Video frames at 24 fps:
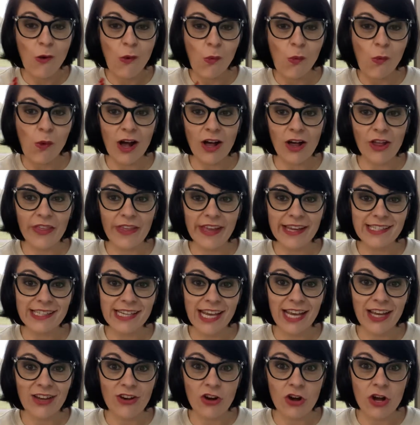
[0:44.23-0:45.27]
while they
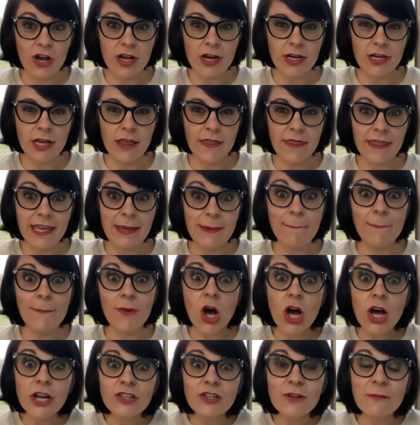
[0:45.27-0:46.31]
take on the
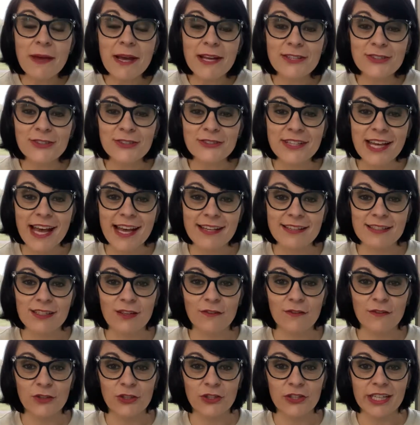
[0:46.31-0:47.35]
monumental task
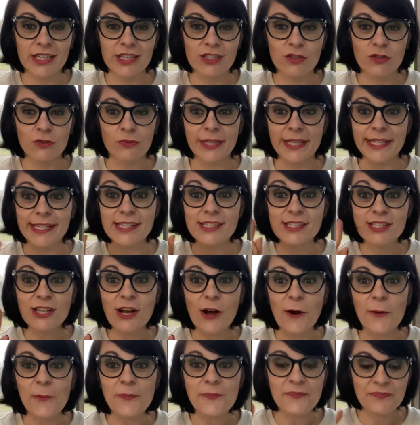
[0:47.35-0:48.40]
of learning to read.
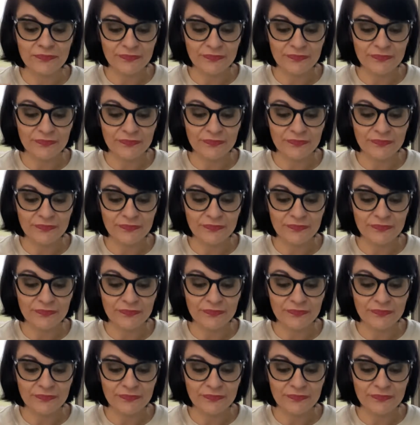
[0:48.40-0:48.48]
So,